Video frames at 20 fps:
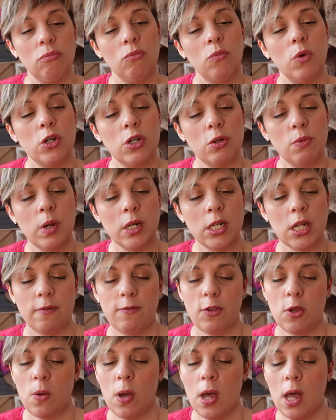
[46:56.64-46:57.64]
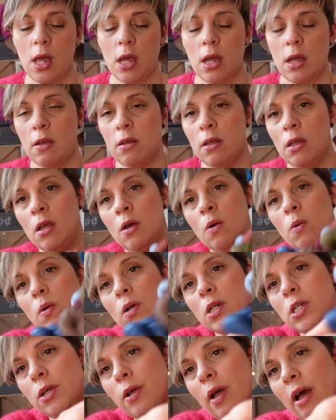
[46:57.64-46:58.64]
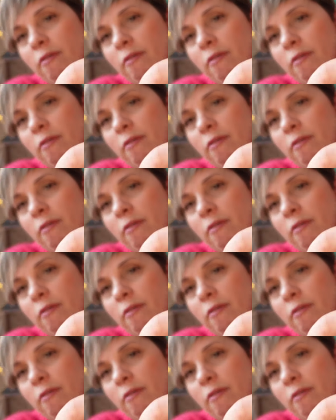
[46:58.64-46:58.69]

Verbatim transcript: what have you had? What do you